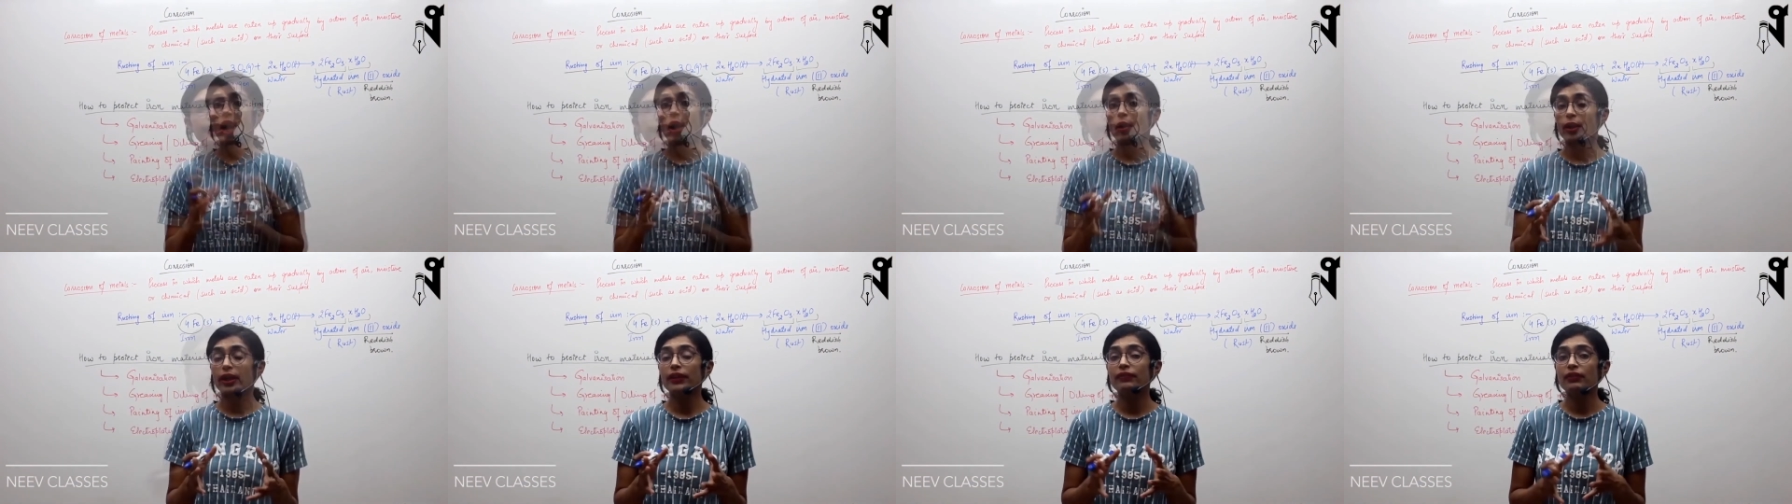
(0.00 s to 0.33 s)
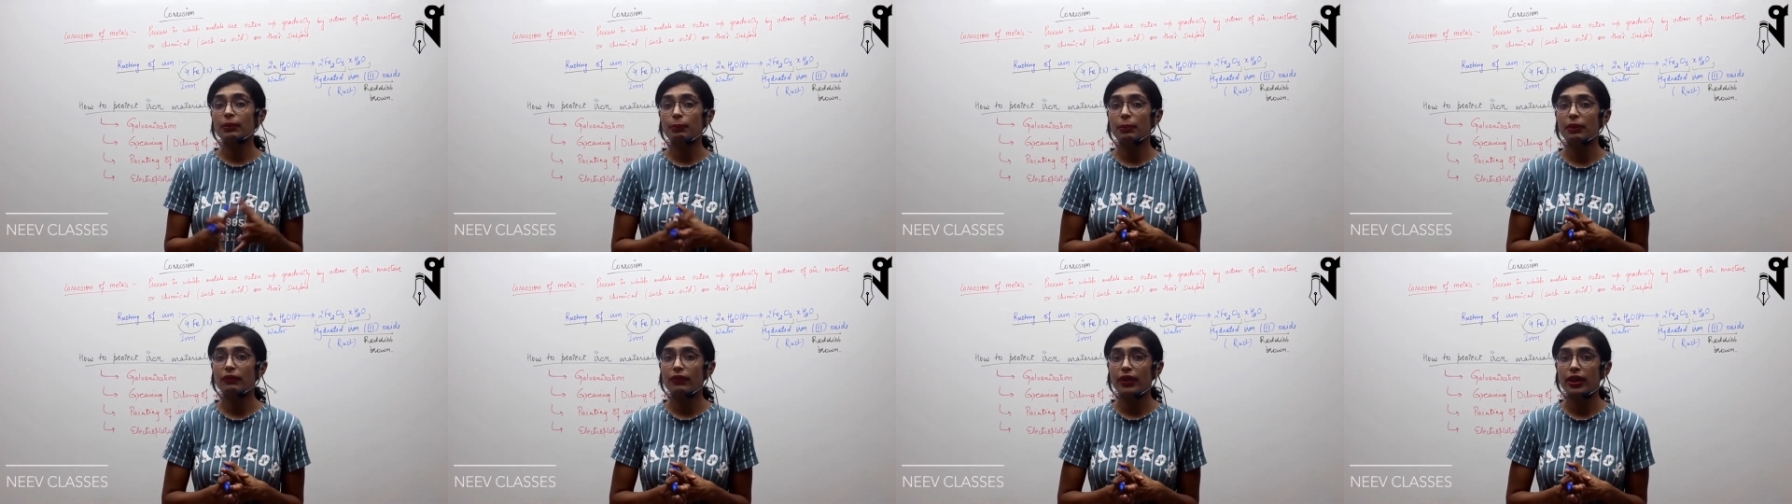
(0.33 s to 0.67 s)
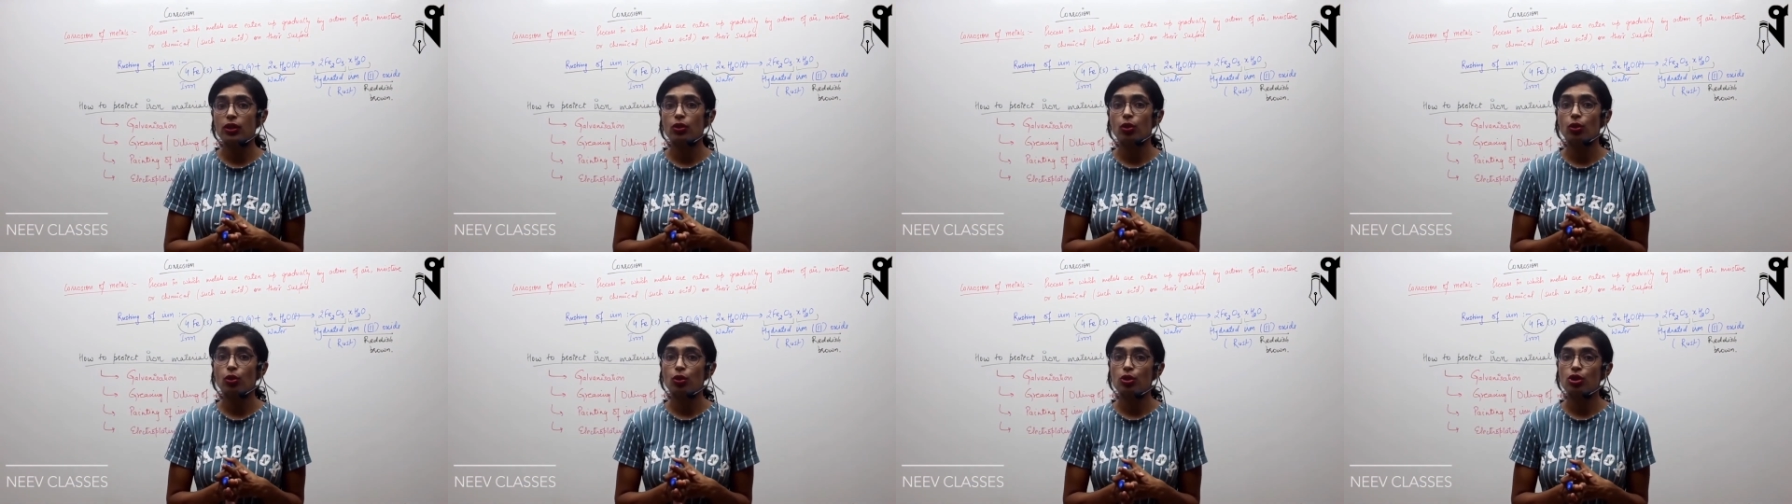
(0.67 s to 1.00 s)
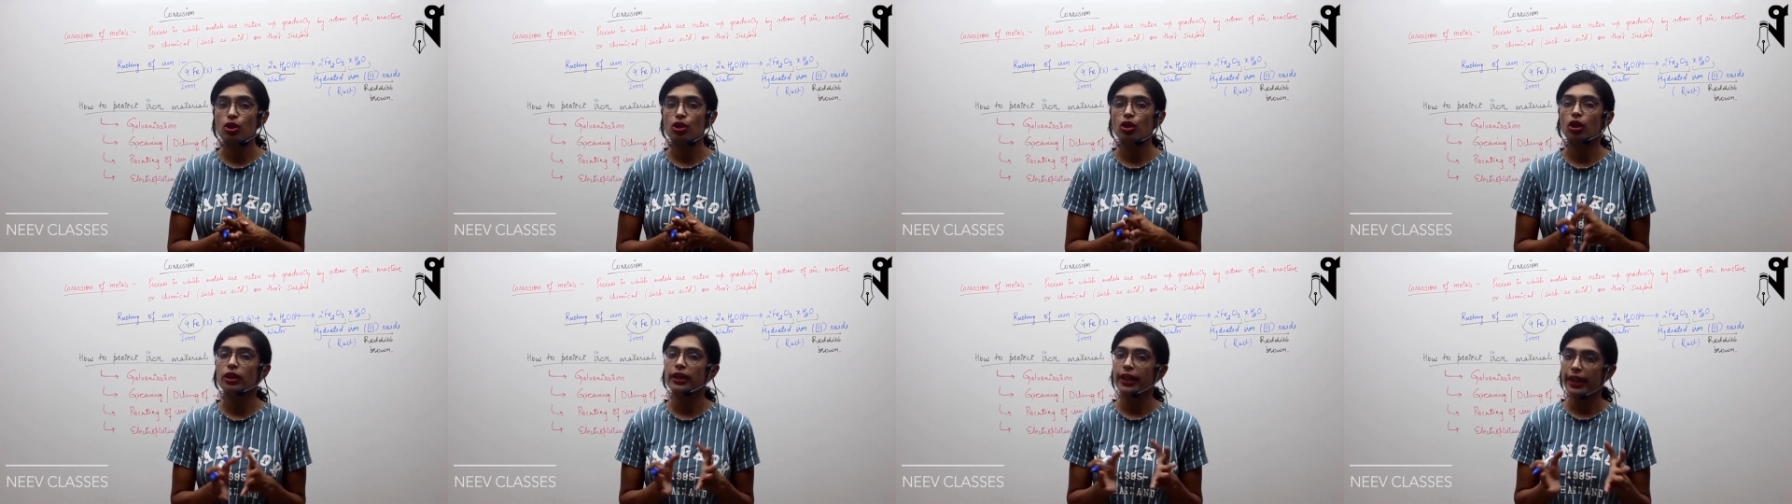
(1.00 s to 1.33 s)
how can we prevent
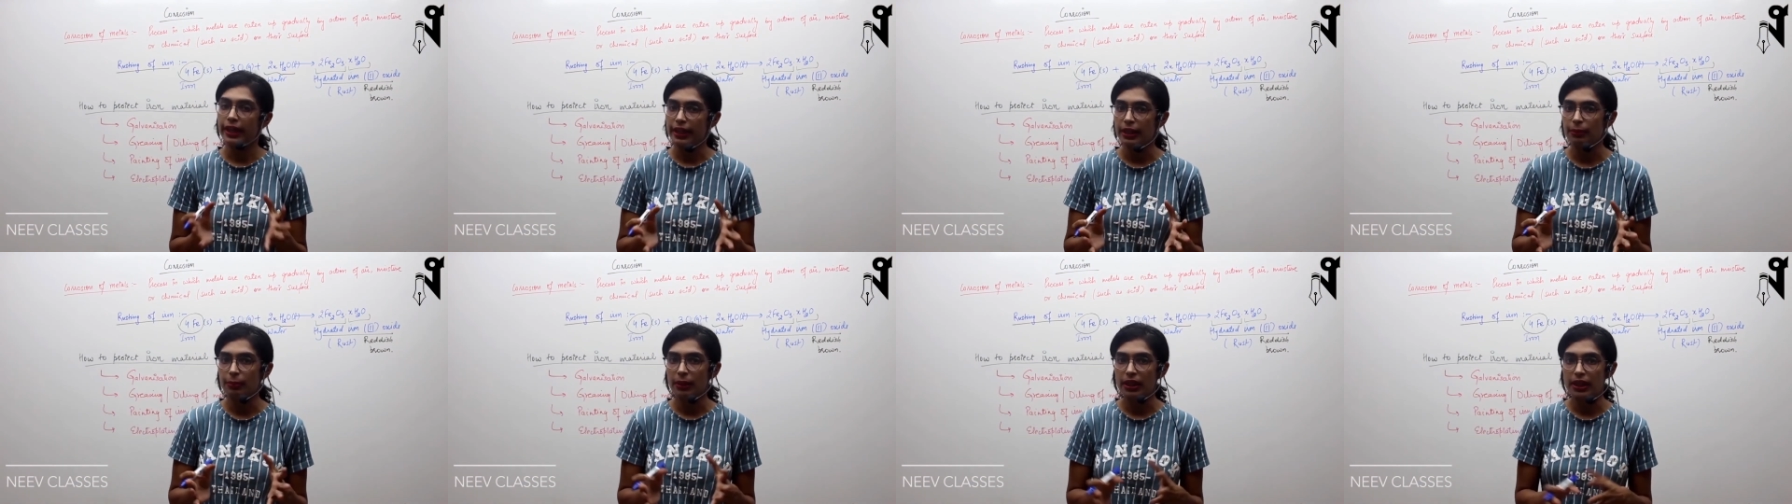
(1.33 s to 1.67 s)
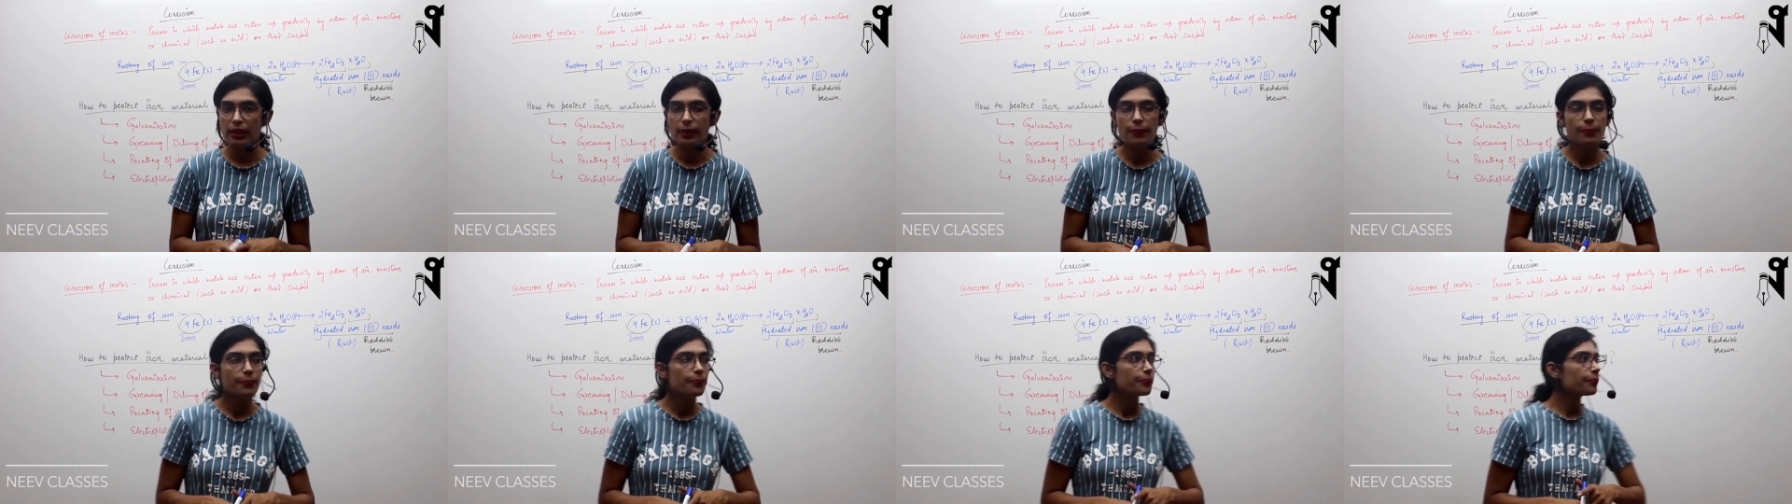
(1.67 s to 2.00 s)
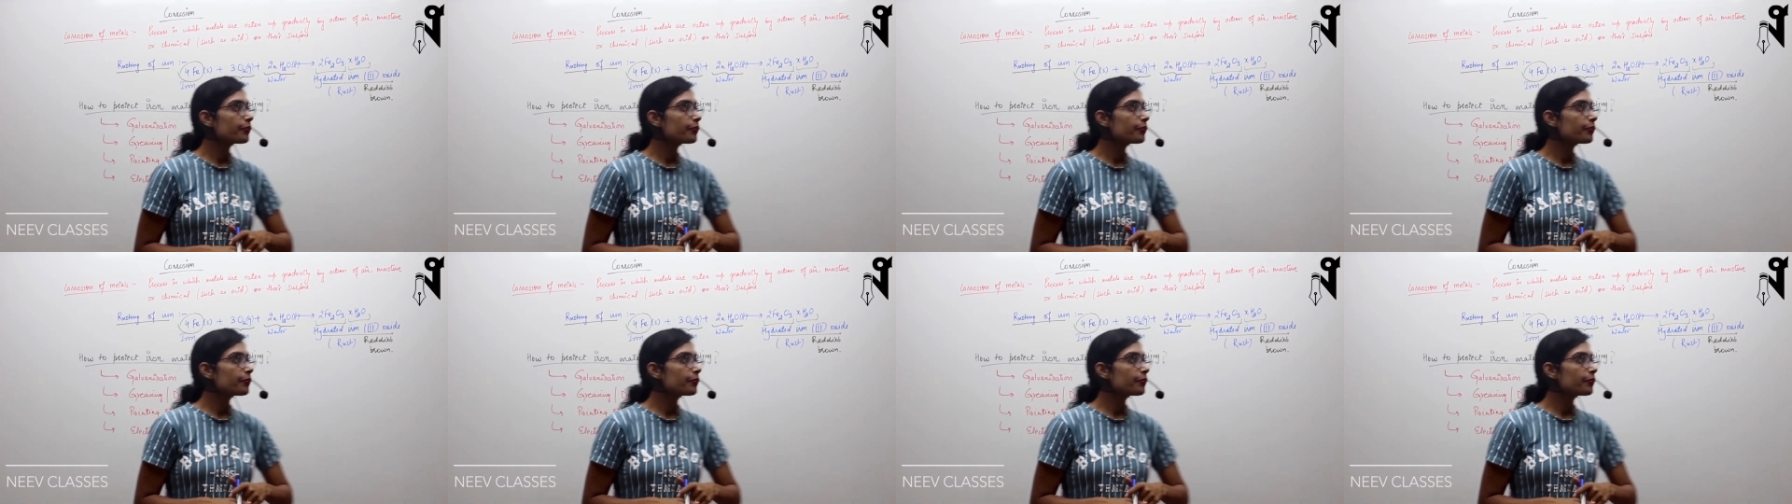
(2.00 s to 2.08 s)
corrosion on any metal.